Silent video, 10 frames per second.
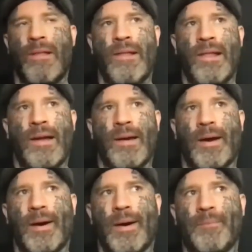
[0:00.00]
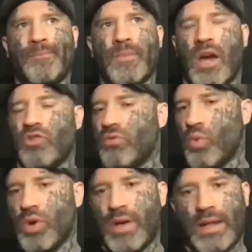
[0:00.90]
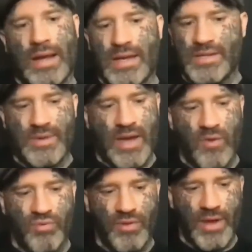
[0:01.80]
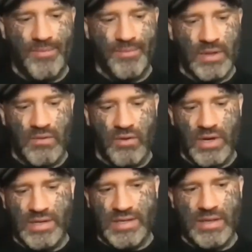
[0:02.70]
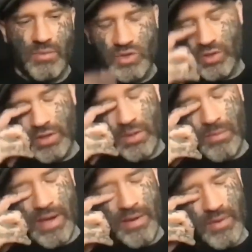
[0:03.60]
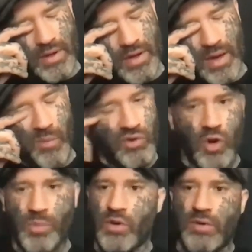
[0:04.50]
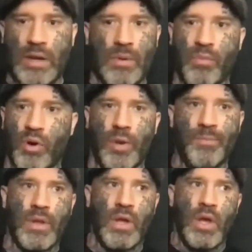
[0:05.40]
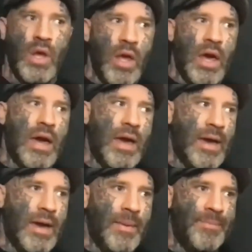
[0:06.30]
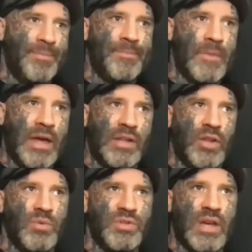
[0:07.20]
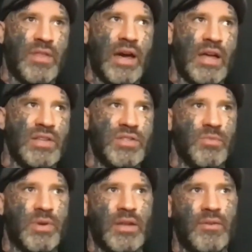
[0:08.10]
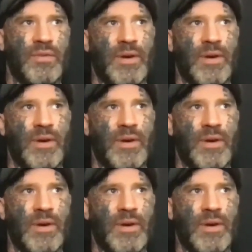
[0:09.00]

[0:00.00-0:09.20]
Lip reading: I grew up working class. I have a brother, Leroy. He's 18 months younger than me. We grew up incredibly poor. I don't say that as some kind of